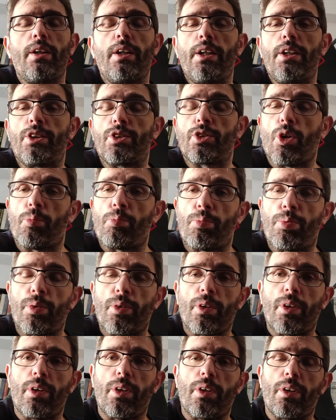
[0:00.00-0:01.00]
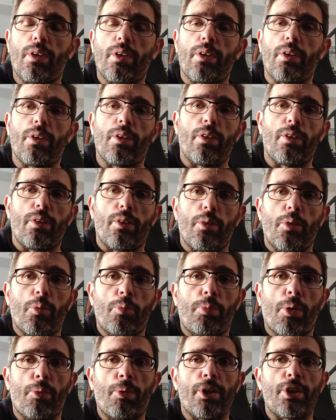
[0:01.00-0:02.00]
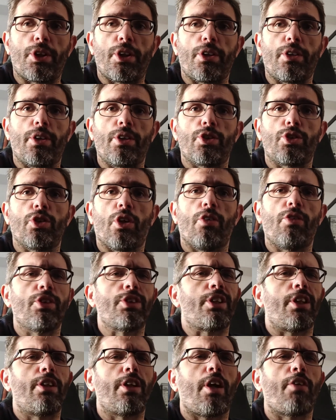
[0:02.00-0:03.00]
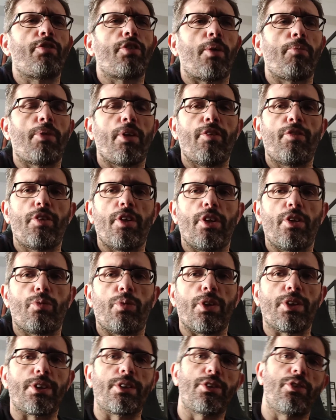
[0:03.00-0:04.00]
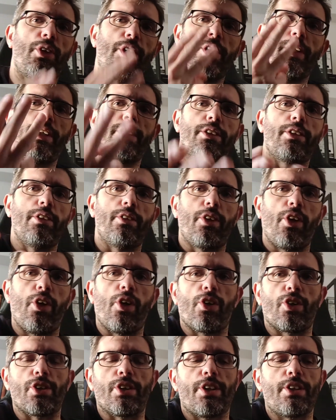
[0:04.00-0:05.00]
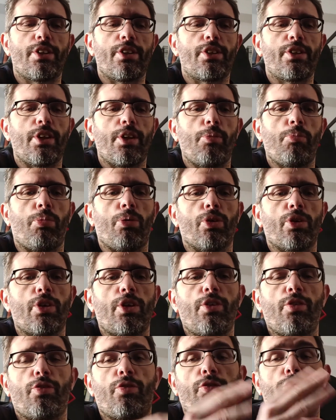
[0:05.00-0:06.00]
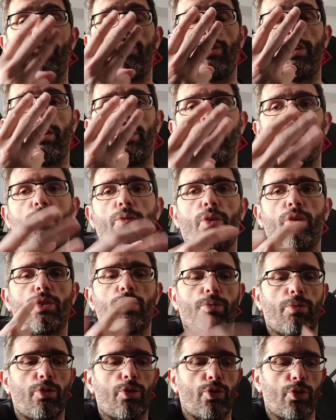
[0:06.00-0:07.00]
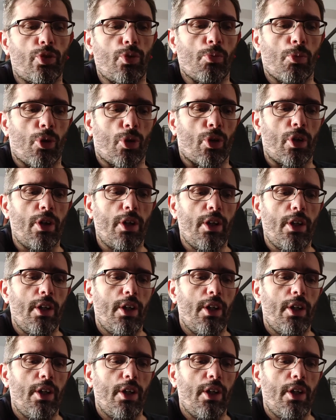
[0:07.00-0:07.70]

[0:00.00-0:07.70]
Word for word: he stopped uh, publishing these novels. And after, I believe it was three late, years later, he bought, he, he wrote two more